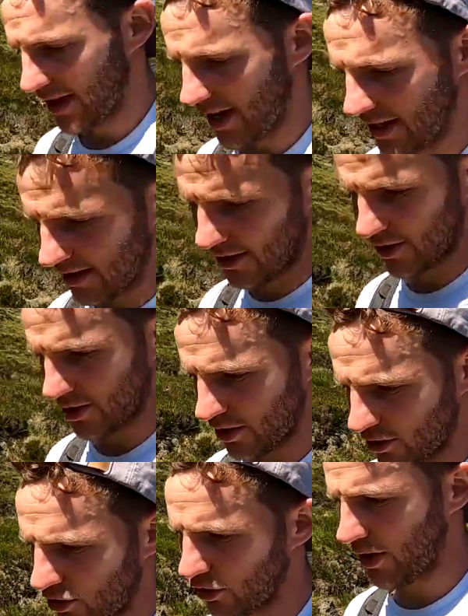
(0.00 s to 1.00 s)
That's us
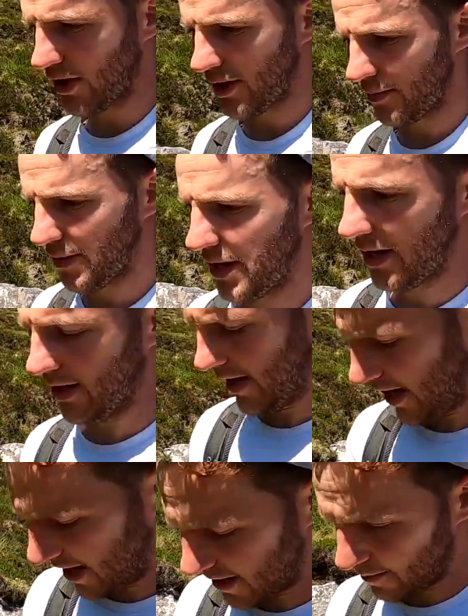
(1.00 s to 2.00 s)
joined the path,
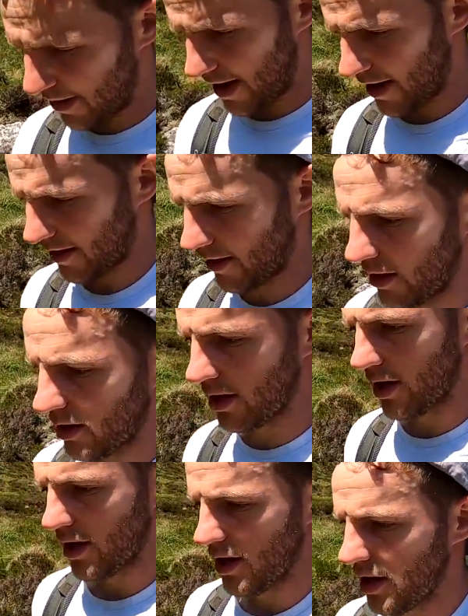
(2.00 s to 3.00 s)

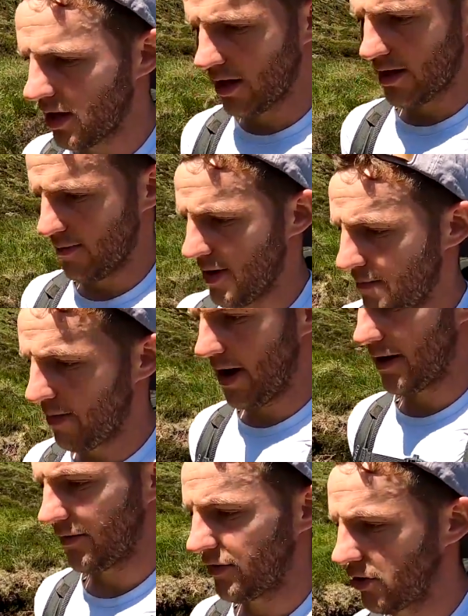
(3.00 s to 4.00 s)
the main
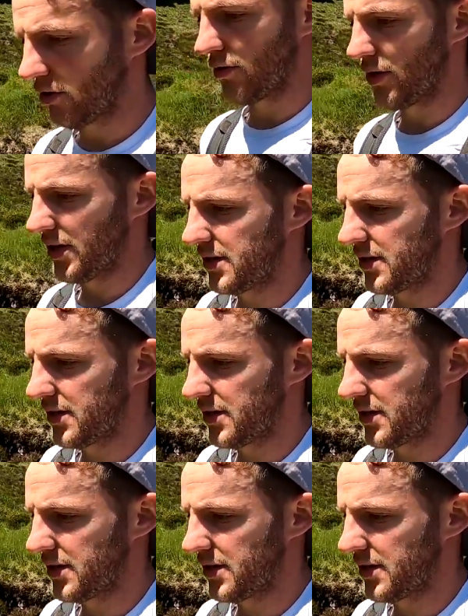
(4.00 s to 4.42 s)
path if you're going